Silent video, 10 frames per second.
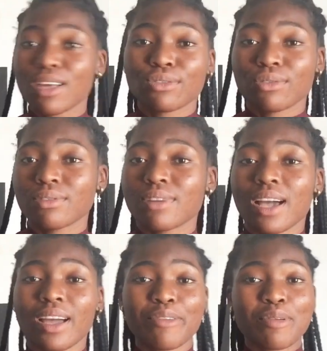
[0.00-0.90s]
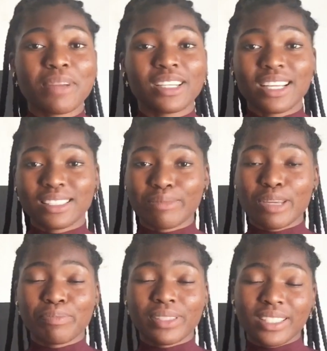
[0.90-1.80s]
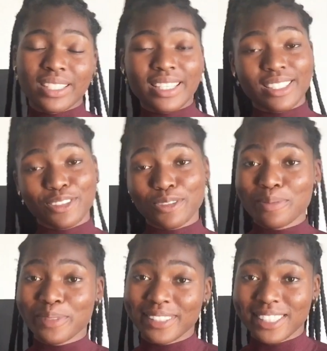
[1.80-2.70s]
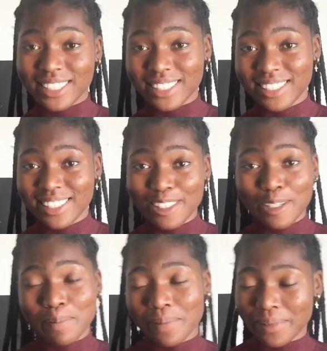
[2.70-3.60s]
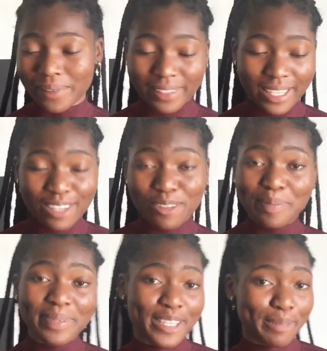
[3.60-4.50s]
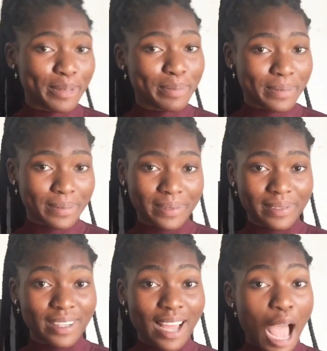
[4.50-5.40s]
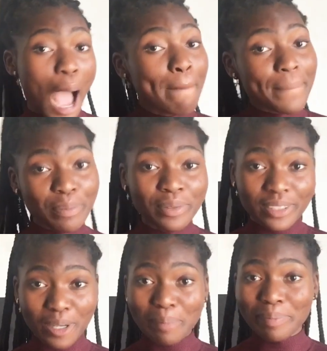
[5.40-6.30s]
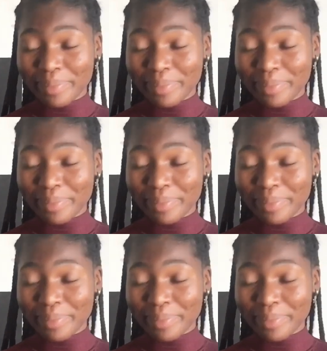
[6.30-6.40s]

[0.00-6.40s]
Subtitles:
So I can't remember the last time I played somebody. But I don't play people. people don't